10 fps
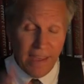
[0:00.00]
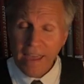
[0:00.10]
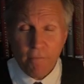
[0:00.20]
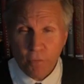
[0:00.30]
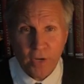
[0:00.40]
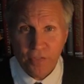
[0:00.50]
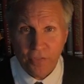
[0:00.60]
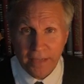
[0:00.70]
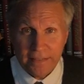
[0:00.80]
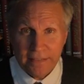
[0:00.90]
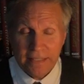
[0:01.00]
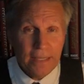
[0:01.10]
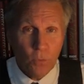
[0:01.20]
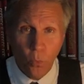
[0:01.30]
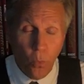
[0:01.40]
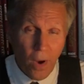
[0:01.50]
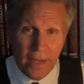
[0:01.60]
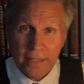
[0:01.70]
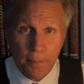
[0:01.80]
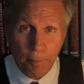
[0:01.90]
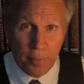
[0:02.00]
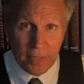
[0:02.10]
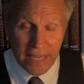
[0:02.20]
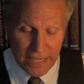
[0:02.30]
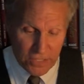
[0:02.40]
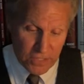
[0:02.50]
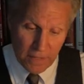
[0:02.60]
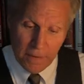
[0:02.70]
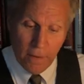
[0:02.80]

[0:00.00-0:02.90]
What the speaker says: everything in one place.